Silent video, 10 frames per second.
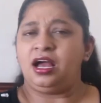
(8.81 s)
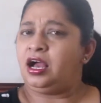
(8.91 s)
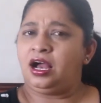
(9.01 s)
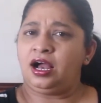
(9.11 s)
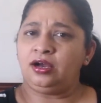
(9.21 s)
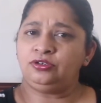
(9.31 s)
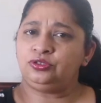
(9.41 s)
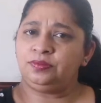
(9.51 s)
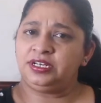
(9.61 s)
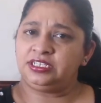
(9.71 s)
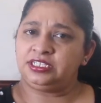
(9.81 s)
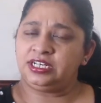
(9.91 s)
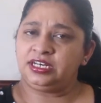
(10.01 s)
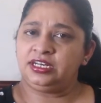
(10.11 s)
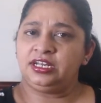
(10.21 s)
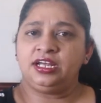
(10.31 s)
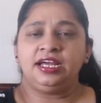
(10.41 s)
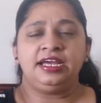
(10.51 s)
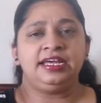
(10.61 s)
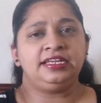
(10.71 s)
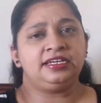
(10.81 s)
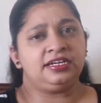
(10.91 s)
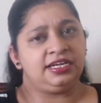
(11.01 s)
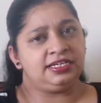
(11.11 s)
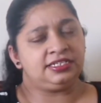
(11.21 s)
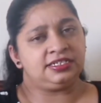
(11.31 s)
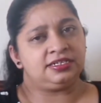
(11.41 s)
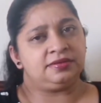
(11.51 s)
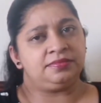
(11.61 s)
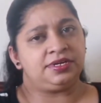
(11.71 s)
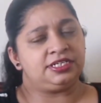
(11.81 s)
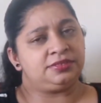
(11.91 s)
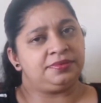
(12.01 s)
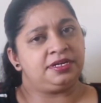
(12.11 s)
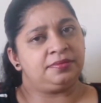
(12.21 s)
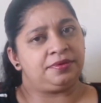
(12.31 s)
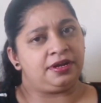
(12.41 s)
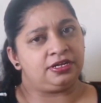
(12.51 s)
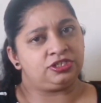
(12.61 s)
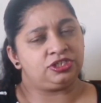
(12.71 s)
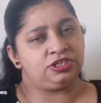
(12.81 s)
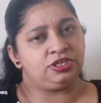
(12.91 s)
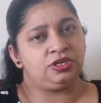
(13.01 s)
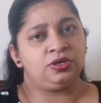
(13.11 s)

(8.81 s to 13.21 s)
How to maintain increased breast milk production